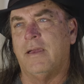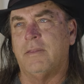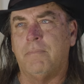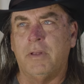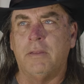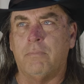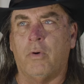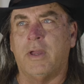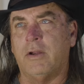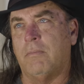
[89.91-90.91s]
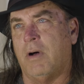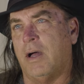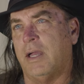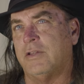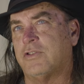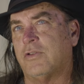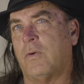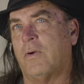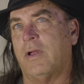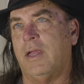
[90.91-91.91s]
And the Billy Bueno Mine
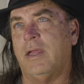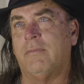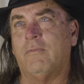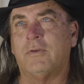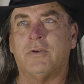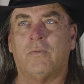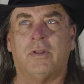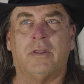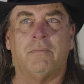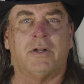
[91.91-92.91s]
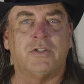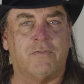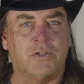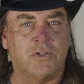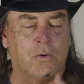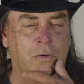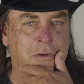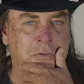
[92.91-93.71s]
story wasn't really much of a story.